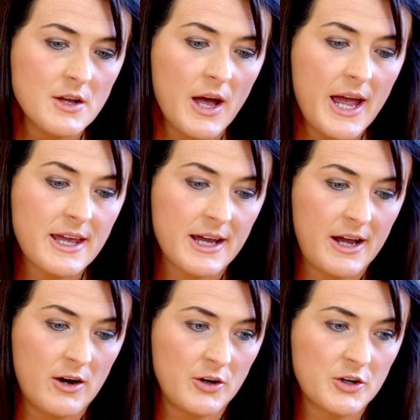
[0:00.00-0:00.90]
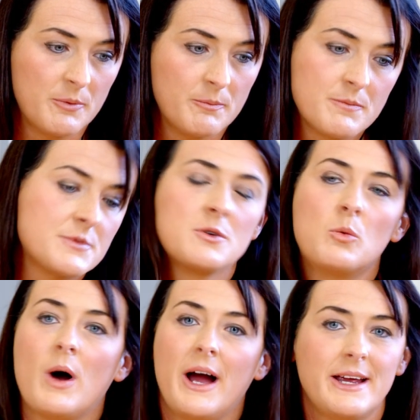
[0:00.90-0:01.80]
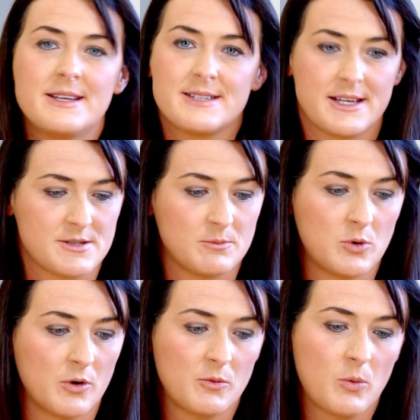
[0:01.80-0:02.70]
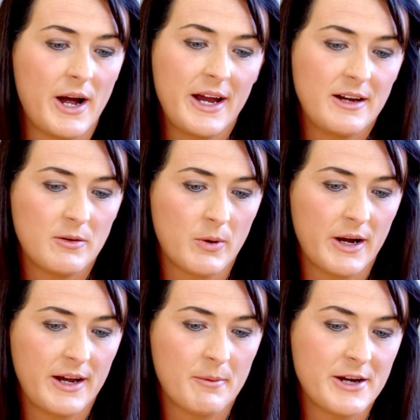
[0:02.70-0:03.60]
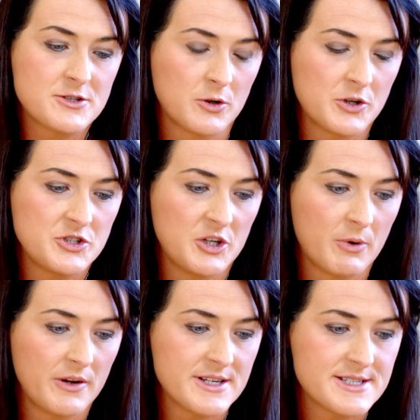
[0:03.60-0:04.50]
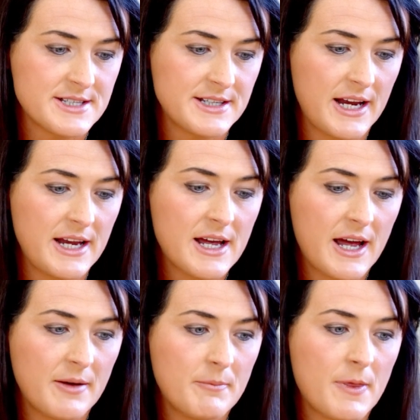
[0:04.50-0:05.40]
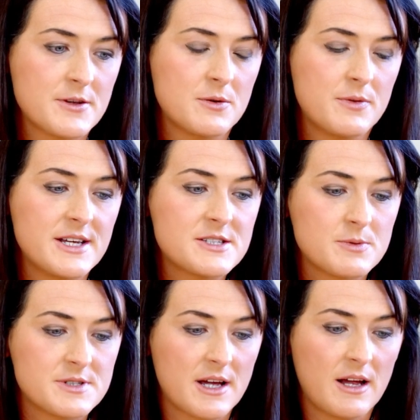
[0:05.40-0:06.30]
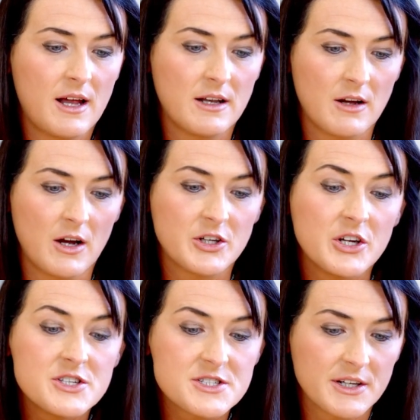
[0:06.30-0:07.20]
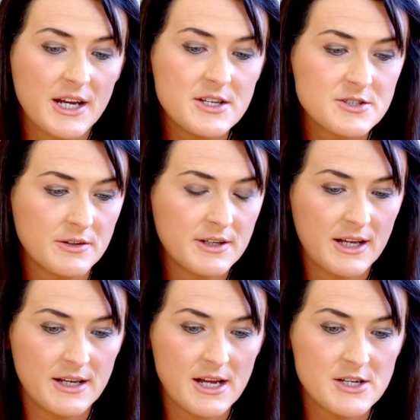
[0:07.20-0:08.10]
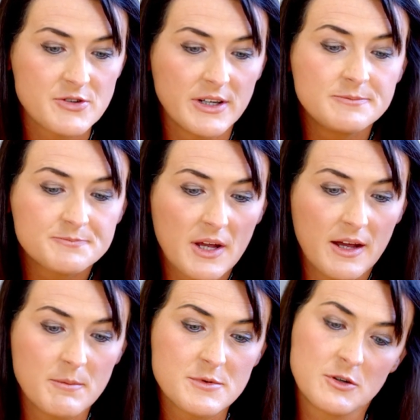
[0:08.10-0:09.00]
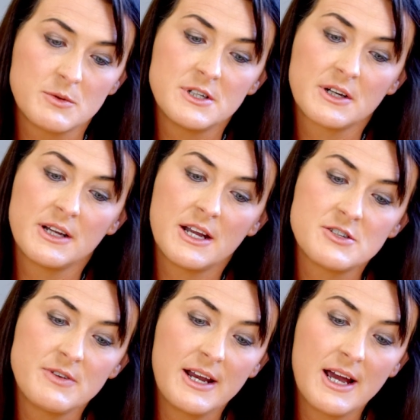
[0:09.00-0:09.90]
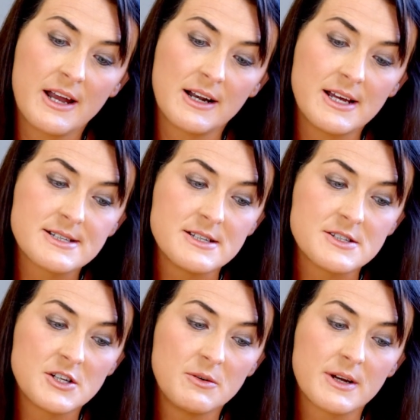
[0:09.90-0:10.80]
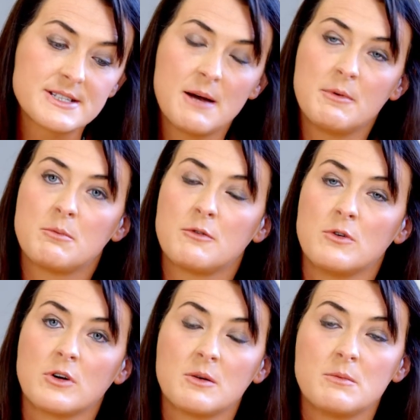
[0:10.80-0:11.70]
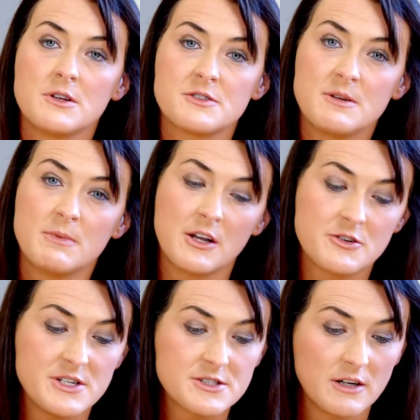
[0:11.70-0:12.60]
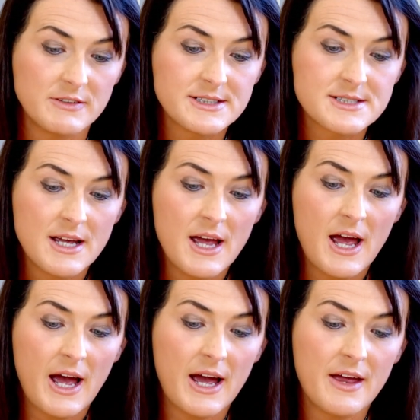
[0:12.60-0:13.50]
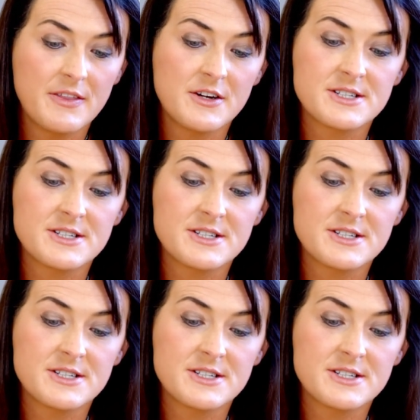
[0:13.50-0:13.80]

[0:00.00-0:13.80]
AKI outcome. So why is this important? Why am I talking to you about this today? So this was a good study done in Israel. So it was looking at Israeli adolescents who were examined before compulsory military service, and their